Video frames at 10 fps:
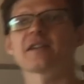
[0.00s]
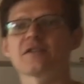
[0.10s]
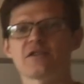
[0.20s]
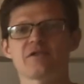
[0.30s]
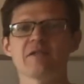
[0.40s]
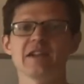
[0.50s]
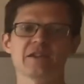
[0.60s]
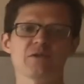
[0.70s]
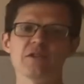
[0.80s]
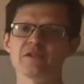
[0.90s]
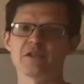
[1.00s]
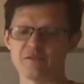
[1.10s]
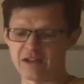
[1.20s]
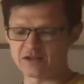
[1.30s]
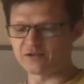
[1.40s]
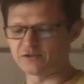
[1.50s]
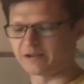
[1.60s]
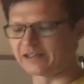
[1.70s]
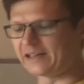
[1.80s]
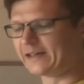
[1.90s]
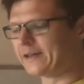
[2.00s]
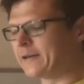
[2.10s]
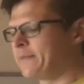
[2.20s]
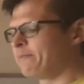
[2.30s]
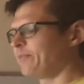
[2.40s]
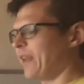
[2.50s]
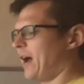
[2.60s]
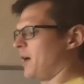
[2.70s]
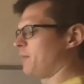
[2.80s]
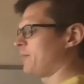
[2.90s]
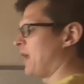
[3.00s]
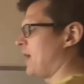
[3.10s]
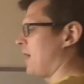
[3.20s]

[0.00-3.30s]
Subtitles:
It's just really a choice of conventions, really. And